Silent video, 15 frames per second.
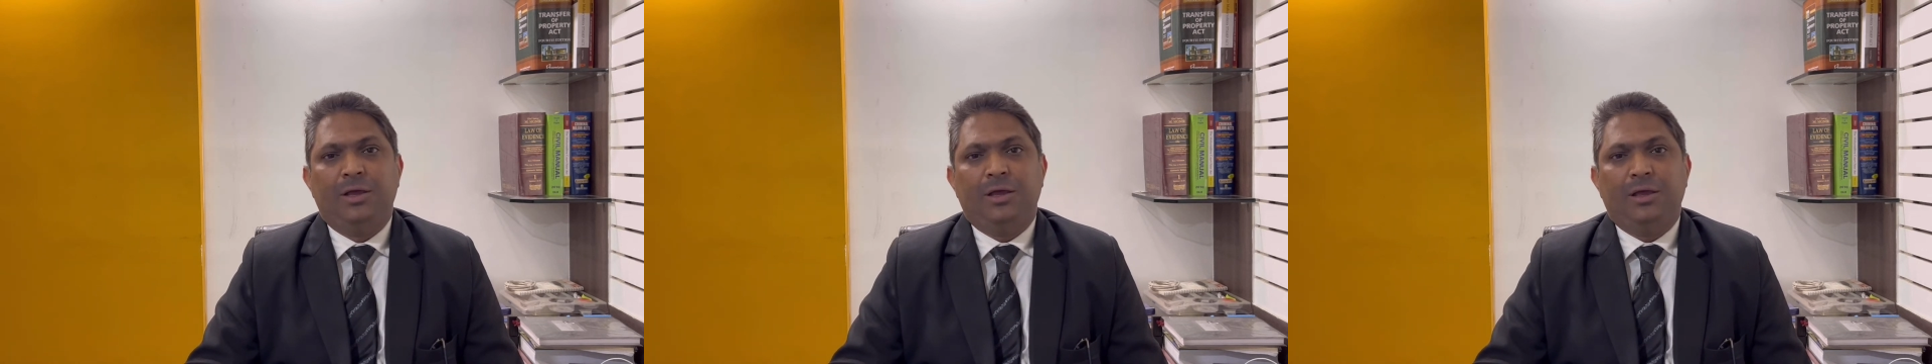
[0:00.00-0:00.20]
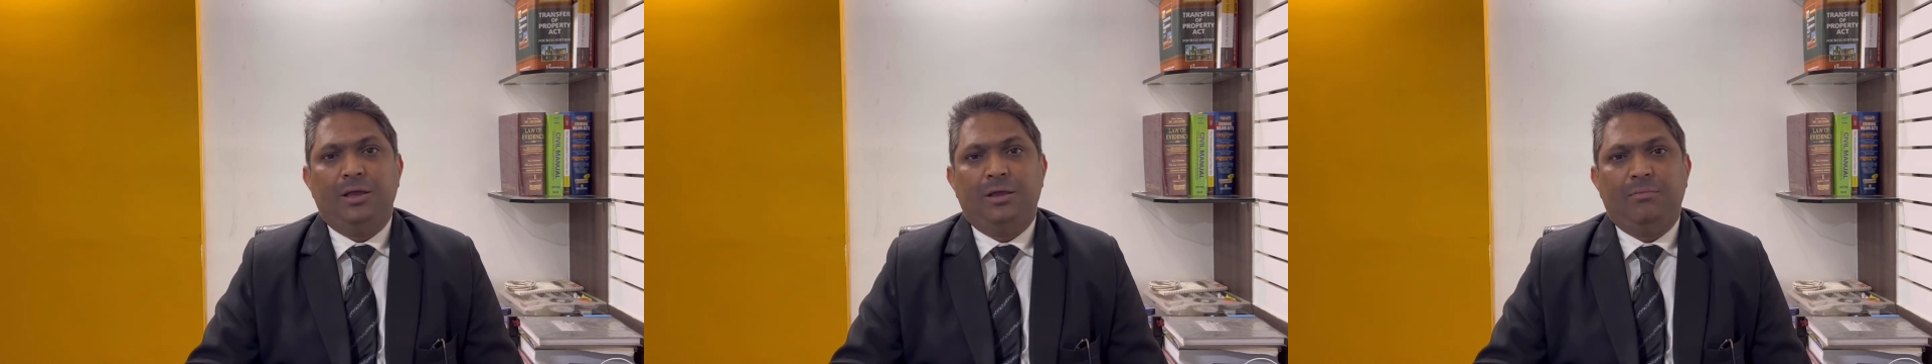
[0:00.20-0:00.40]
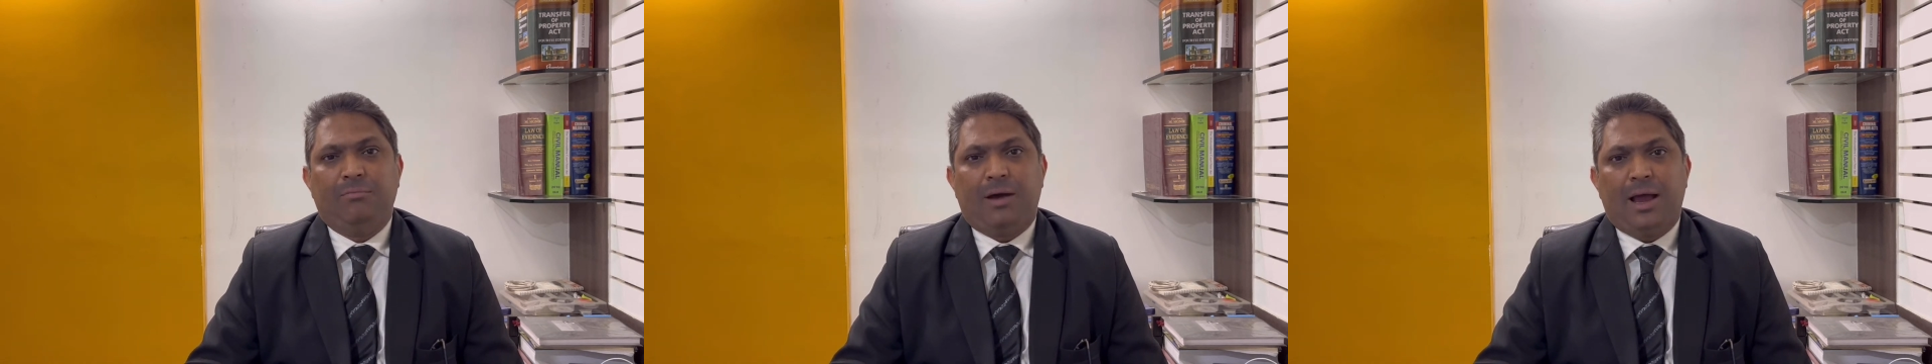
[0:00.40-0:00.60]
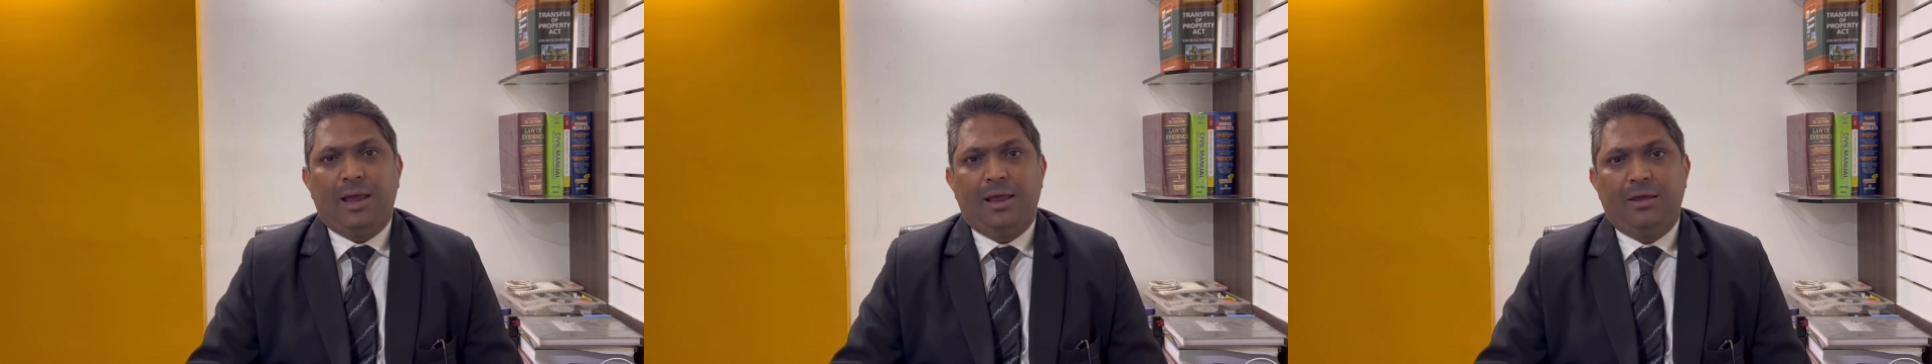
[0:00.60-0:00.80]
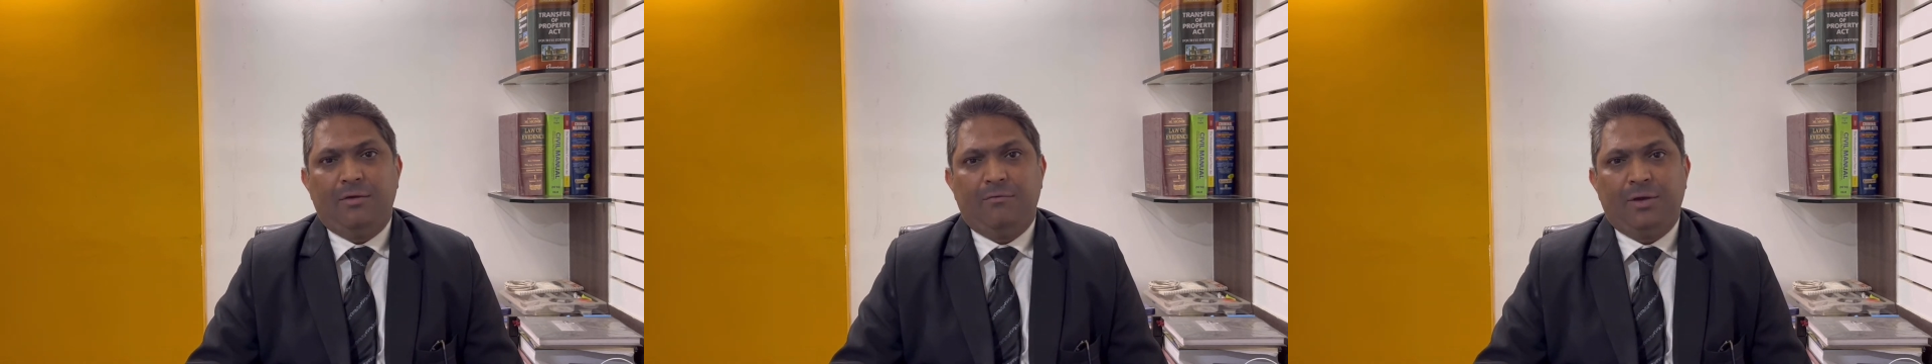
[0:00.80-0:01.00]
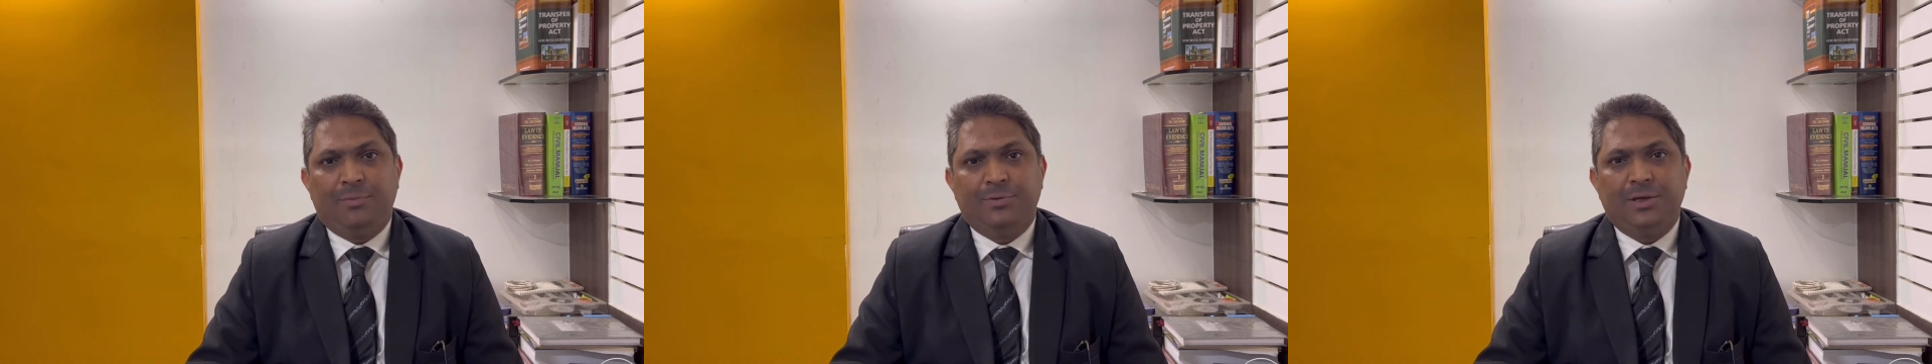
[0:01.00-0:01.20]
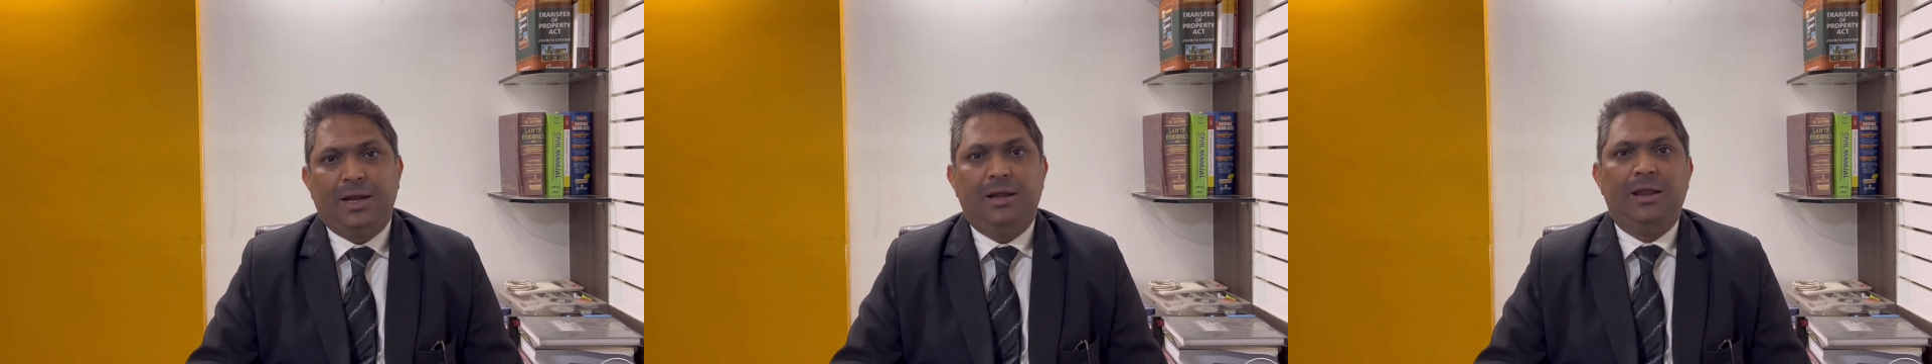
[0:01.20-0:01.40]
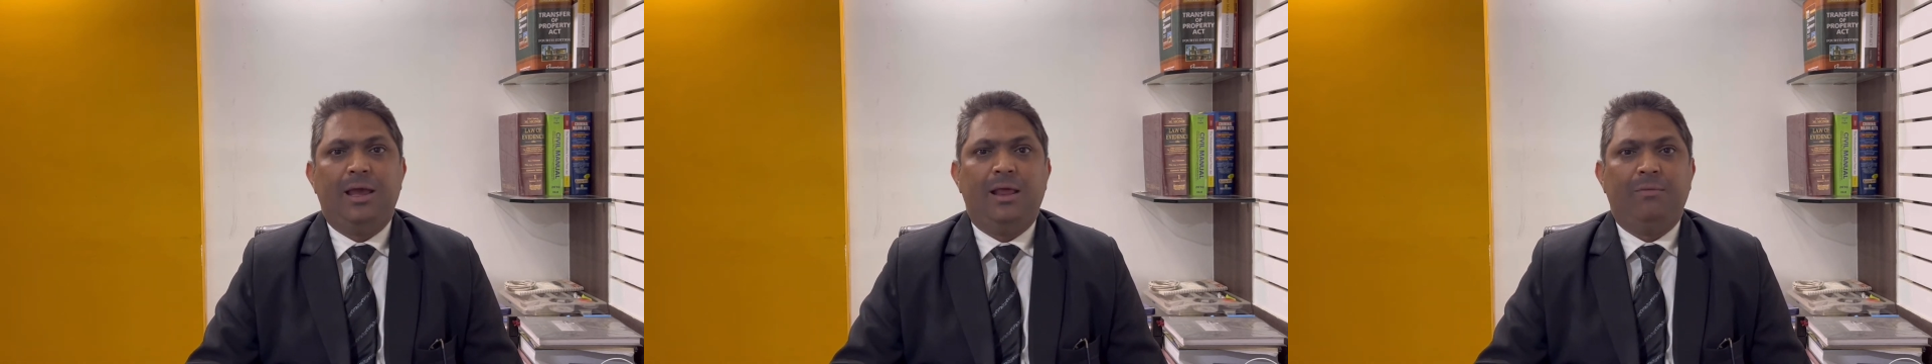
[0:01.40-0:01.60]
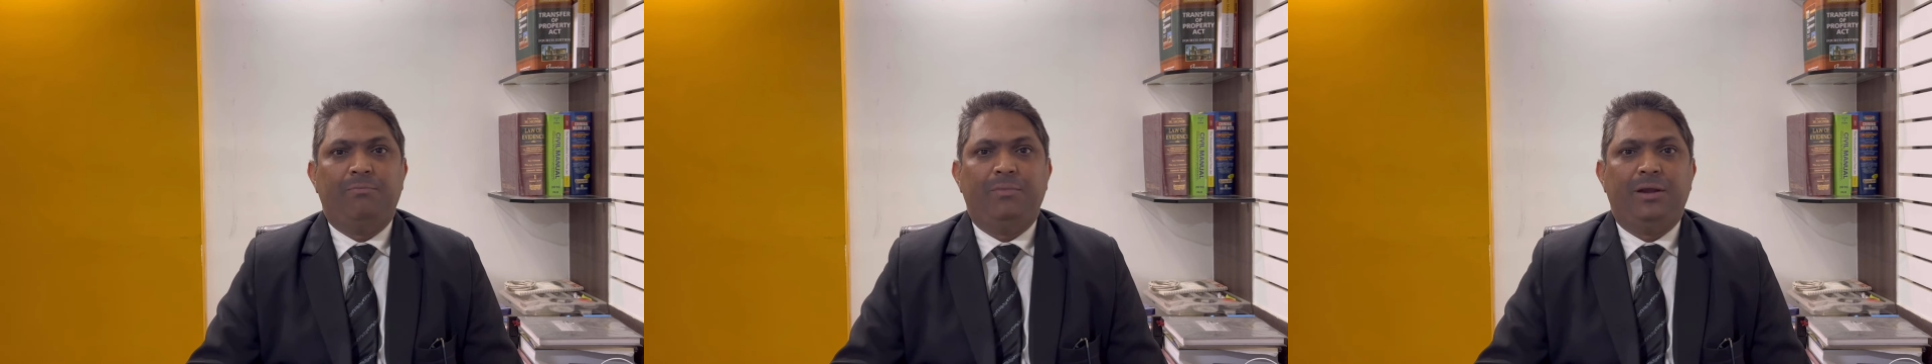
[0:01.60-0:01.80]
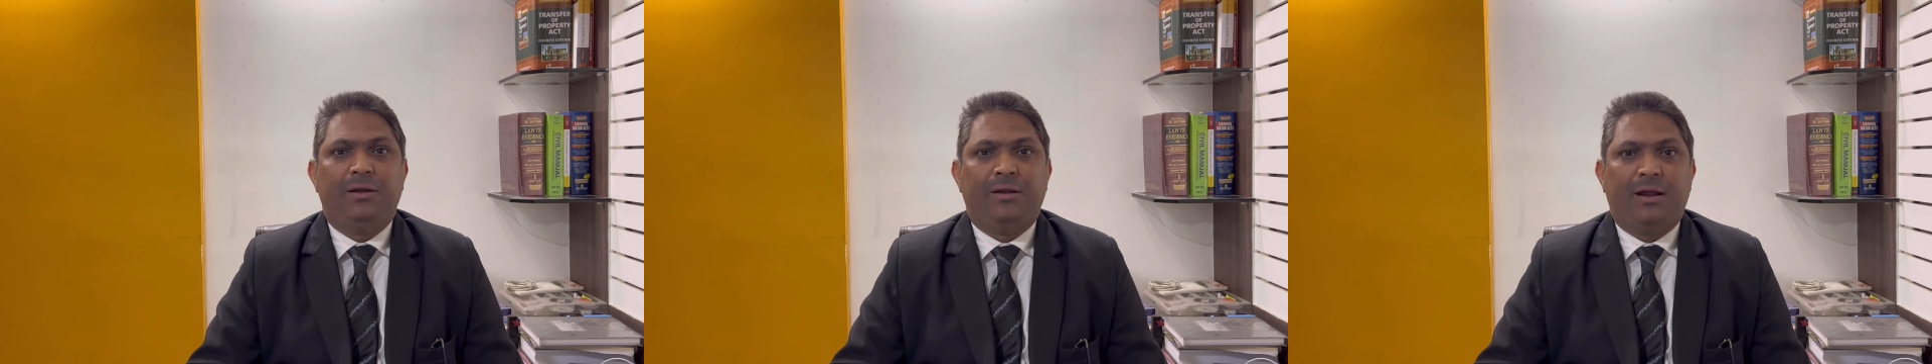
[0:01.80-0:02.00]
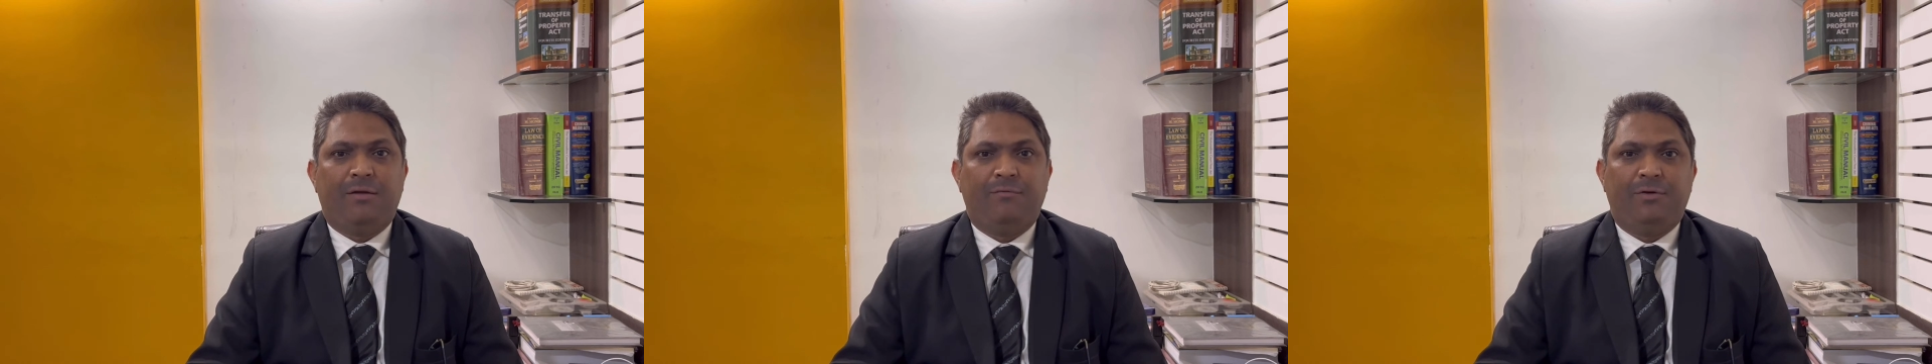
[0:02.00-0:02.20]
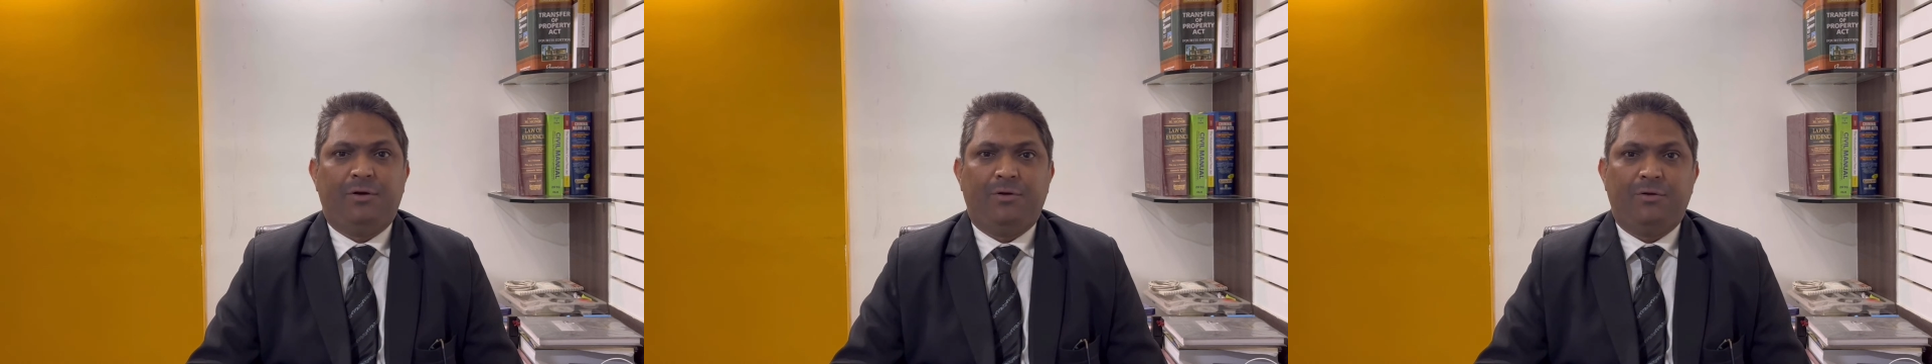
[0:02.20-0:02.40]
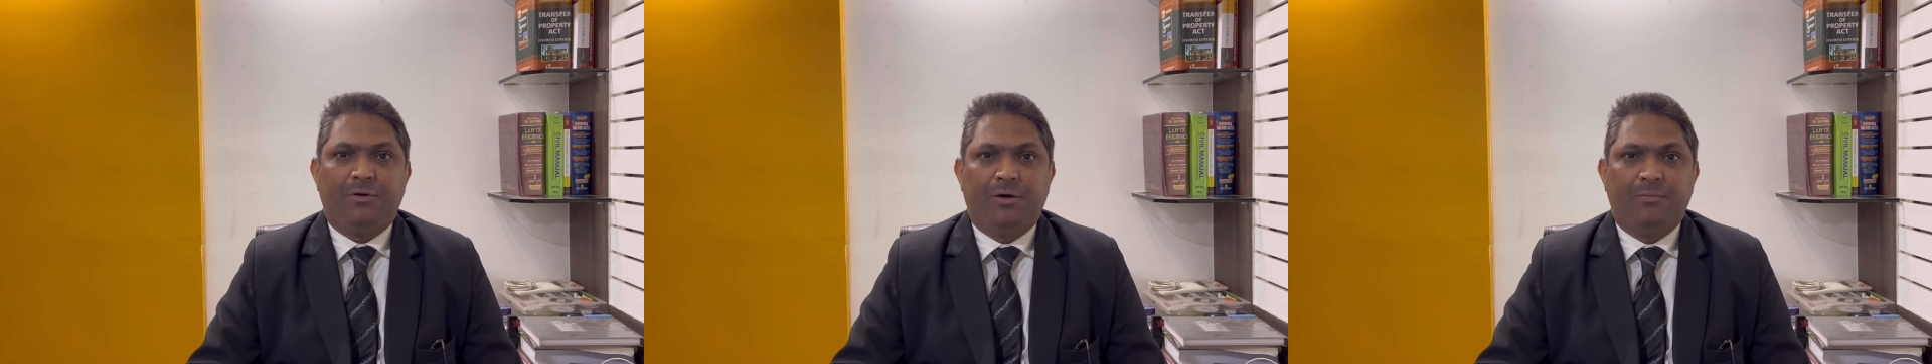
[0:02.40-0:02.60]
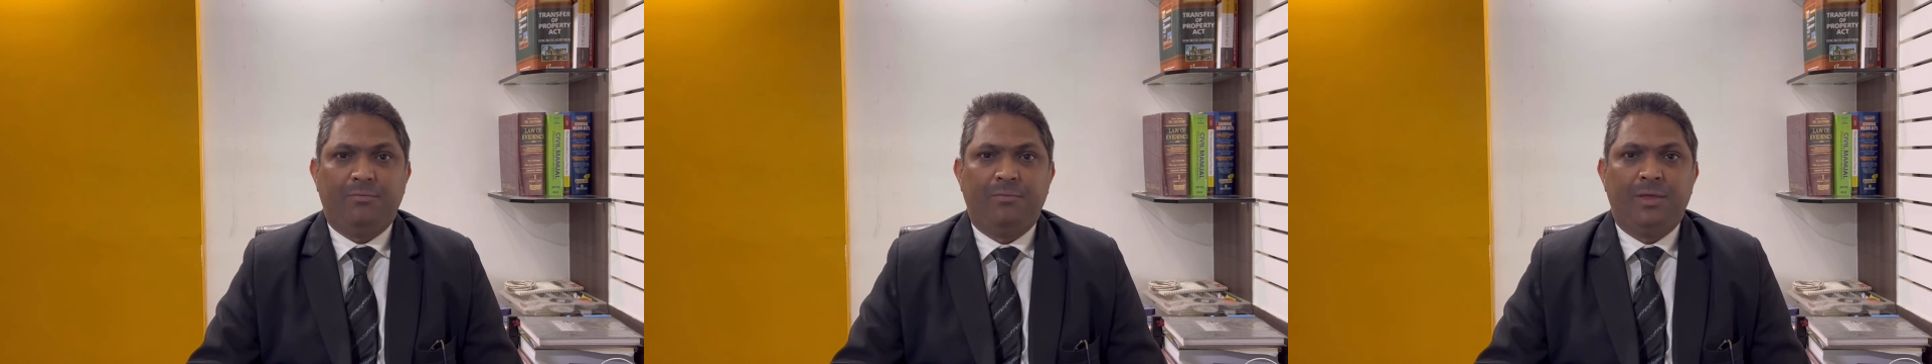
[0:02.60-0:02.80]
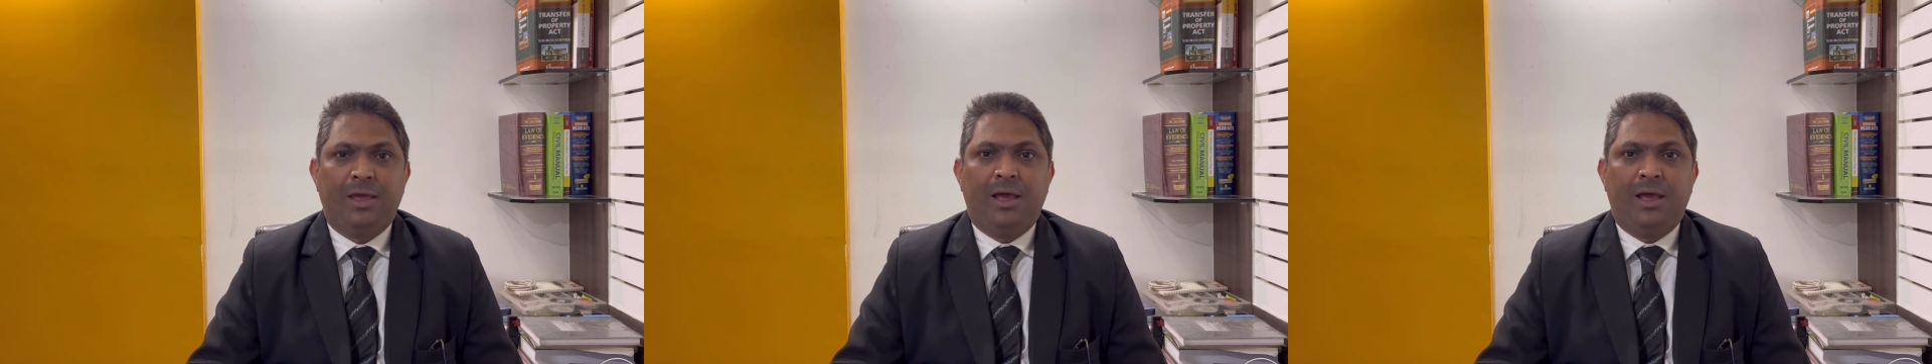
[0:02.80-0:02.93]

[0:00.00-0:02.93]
in my website helpmedraft.com,